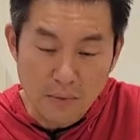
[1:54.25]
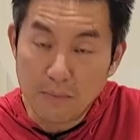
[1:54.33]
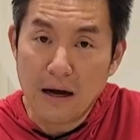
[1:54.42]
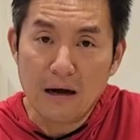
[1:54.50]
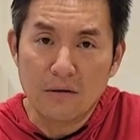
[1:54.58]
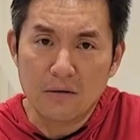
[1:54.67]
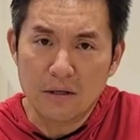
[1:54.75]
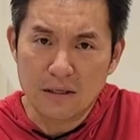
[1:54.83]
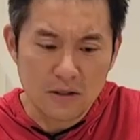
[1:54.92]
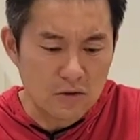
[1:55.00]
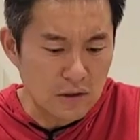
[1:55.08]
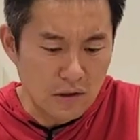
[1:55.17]
per pound. It's
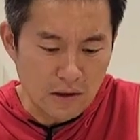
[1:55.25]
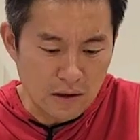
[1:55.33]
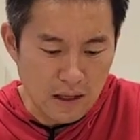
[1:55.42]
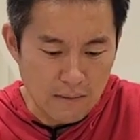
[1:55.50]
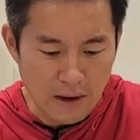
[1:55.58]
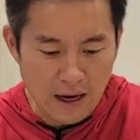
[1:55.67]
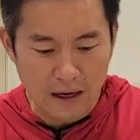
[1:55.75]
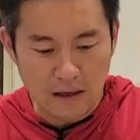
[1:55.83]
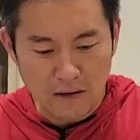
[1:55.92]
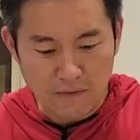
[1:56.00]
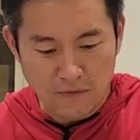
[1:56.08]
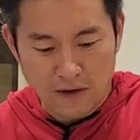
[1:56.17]
actually not that bad.
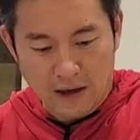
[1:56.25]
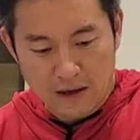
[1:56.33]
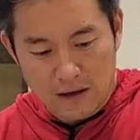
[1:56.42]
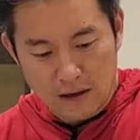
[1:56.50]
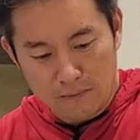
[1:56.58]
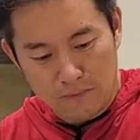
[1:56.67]
In fact,